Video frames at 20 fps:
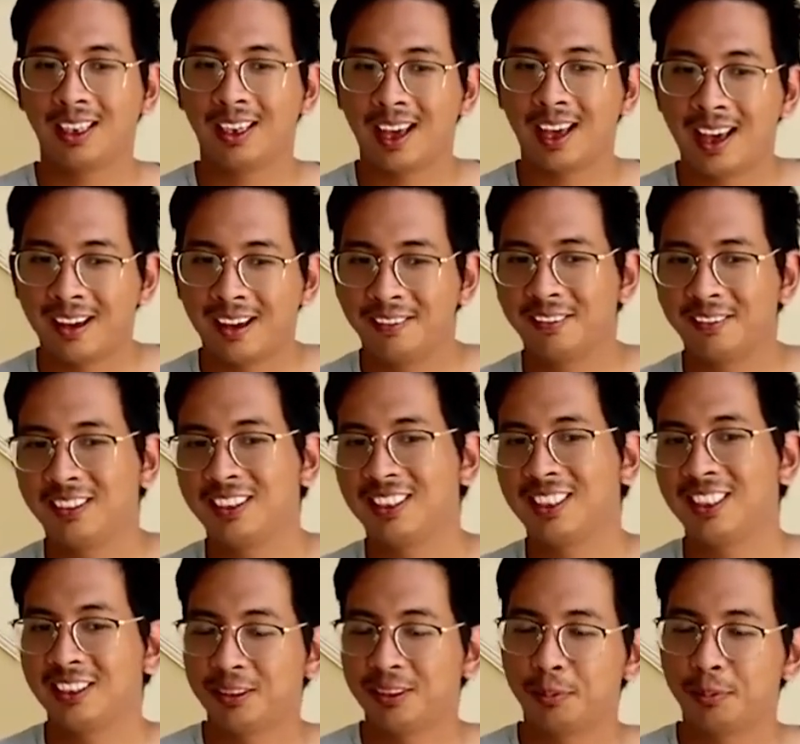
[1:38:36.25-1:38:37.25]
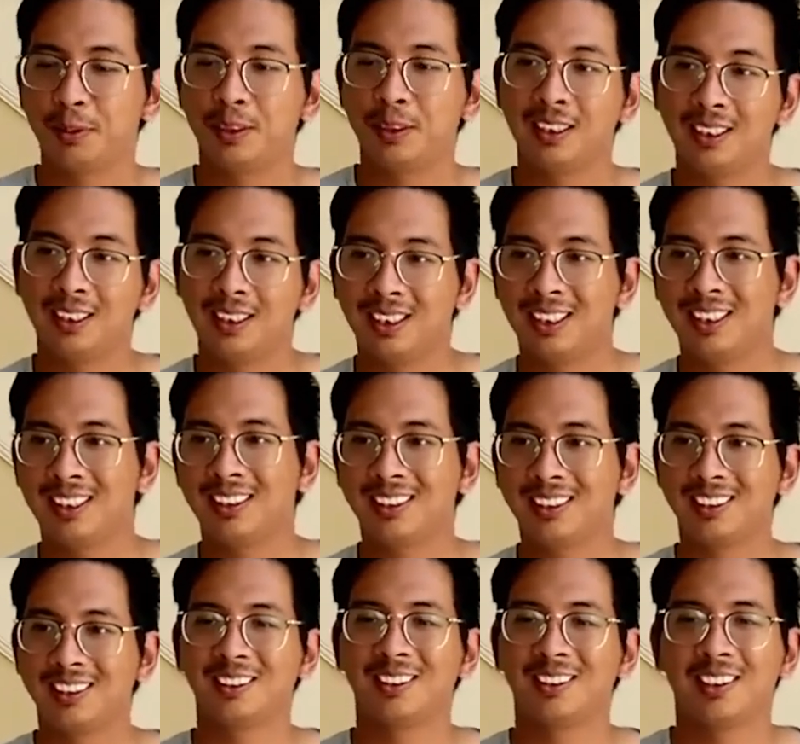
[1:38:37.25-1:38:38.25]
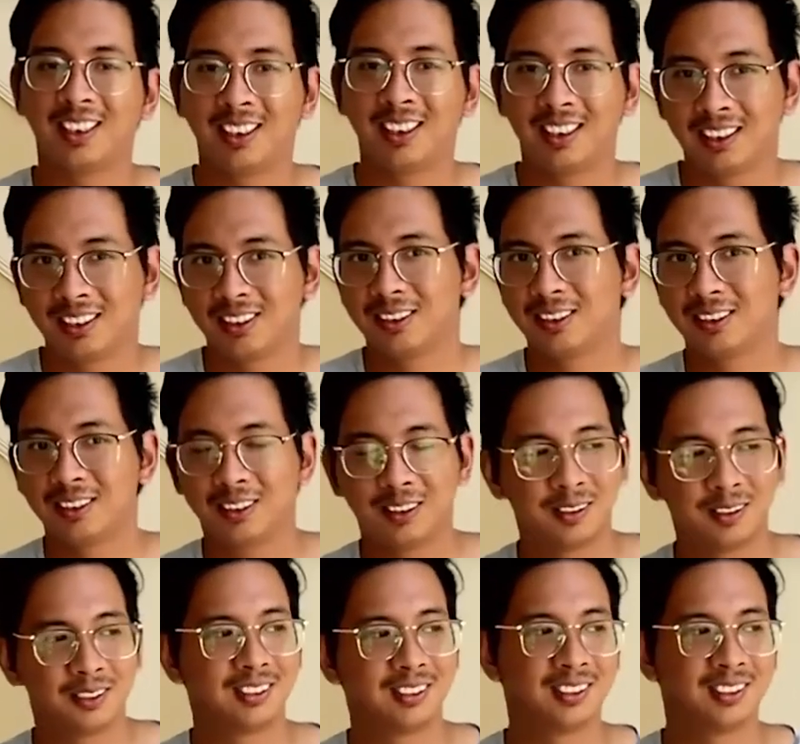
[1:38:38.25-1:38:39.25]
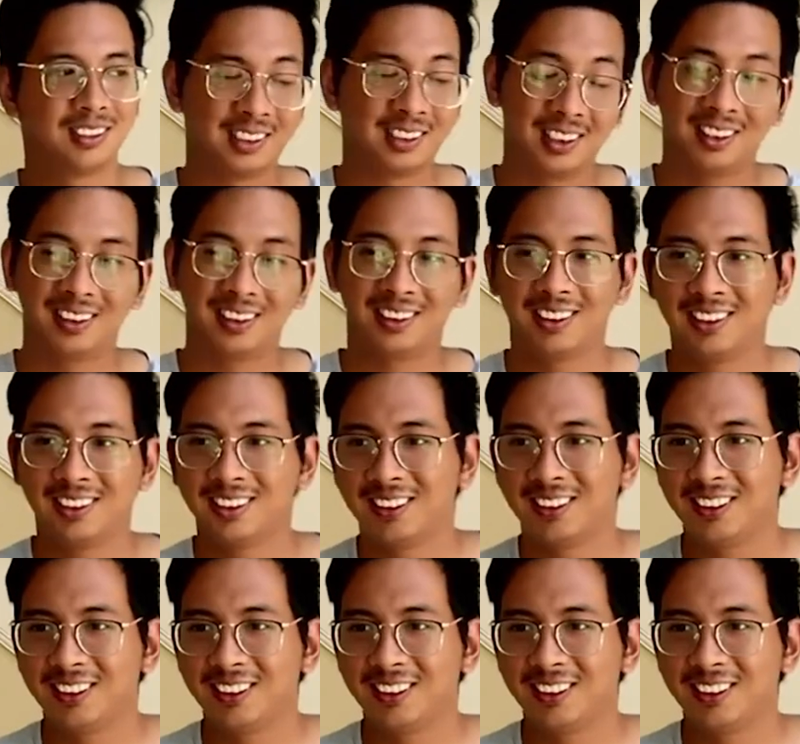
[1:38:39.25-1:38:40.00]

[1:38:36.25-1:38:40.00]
They have dinner pretty late, so like it's around 10,